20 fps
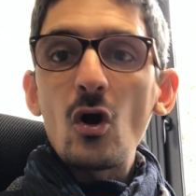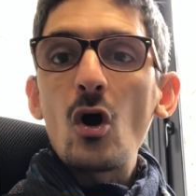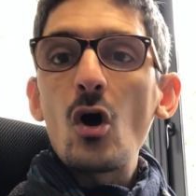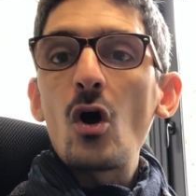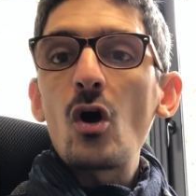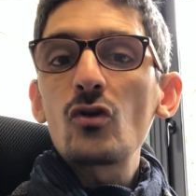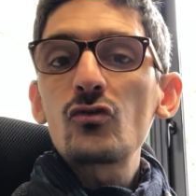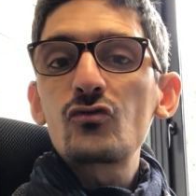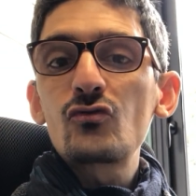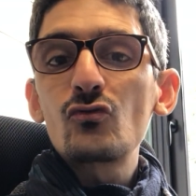
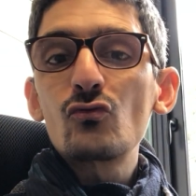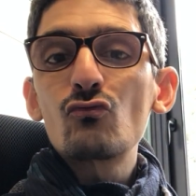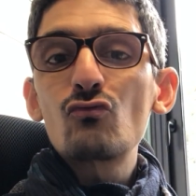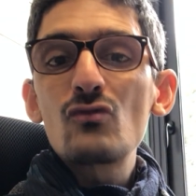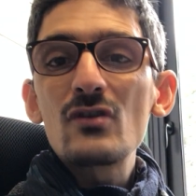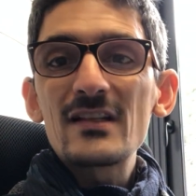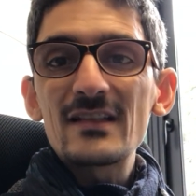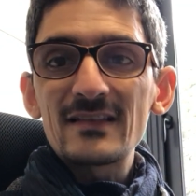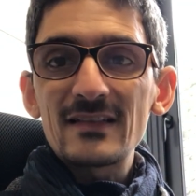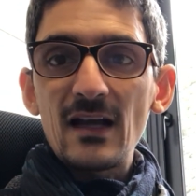or to
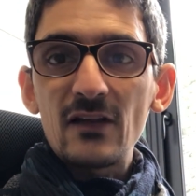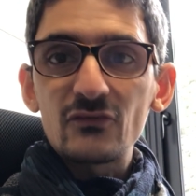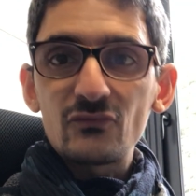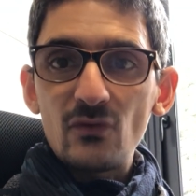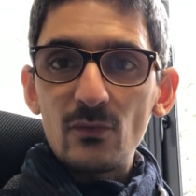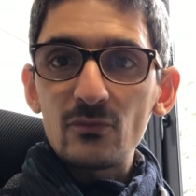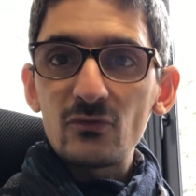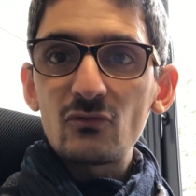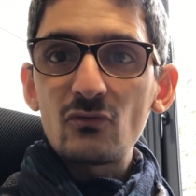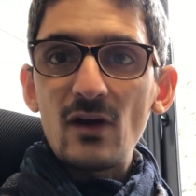restart
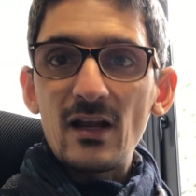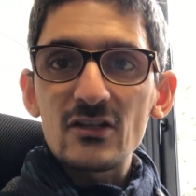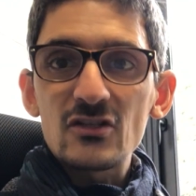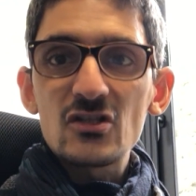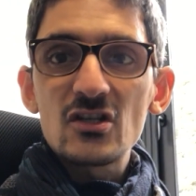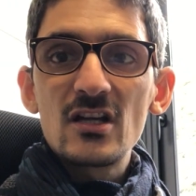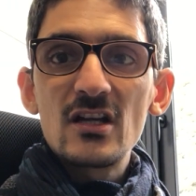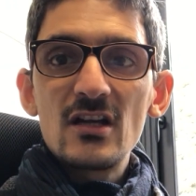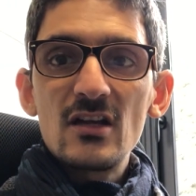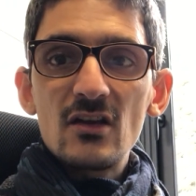from
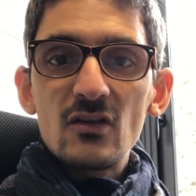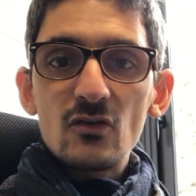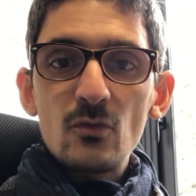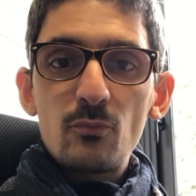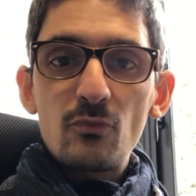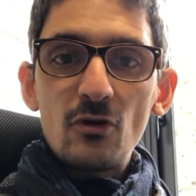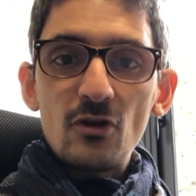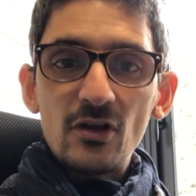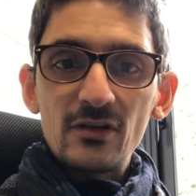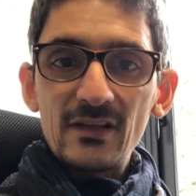scratch the
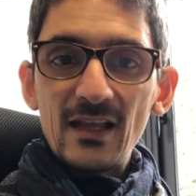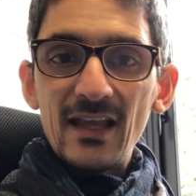product.